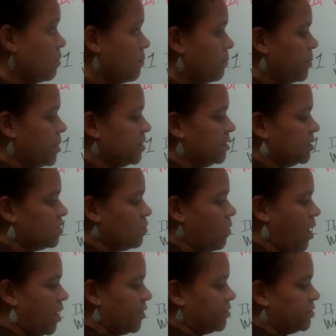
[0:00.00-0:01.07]
plus the
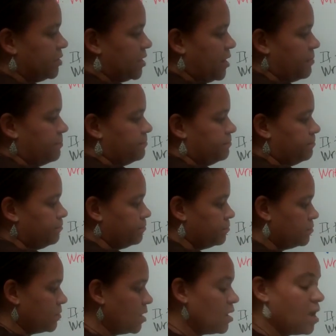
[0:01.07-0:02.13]
y-intercept.
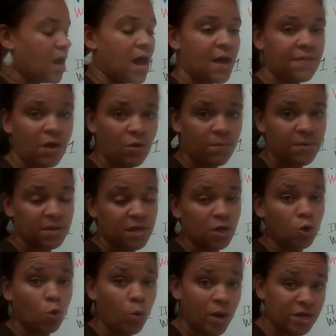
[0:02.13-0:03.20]
And that would be the
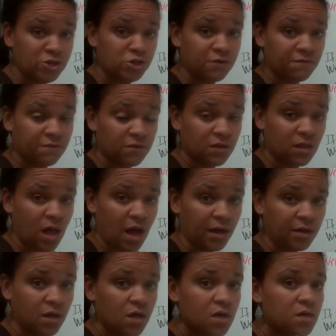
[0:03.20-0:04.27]
equation for the
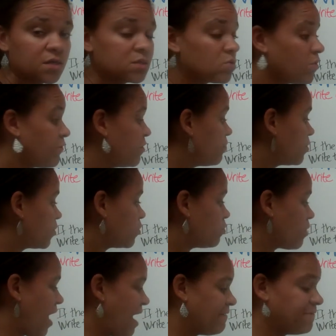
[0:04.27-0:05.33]
line. So if we were to
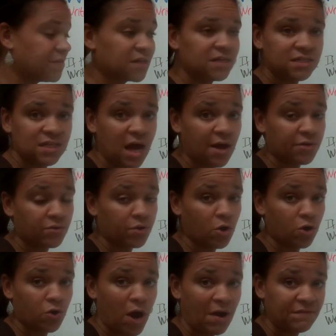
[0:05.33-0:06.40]
graph this, either in
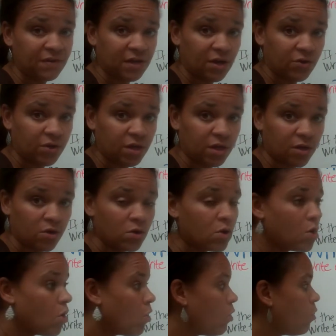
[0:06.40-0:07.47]
our graphing calculator,
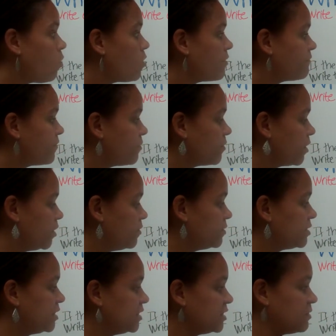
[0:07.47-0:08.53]
or if we were to
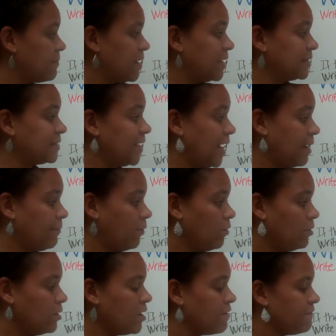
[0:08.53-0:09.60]
use this to make a
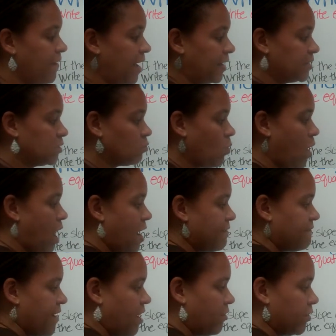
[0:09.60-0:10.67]
table of x, y
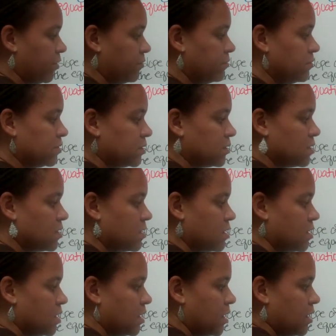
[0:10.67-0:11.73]
values,
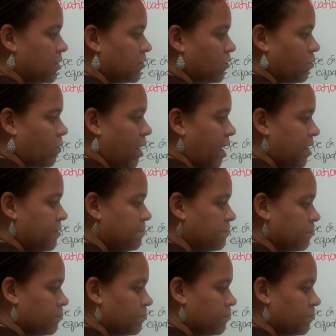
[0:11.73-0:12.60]
either way,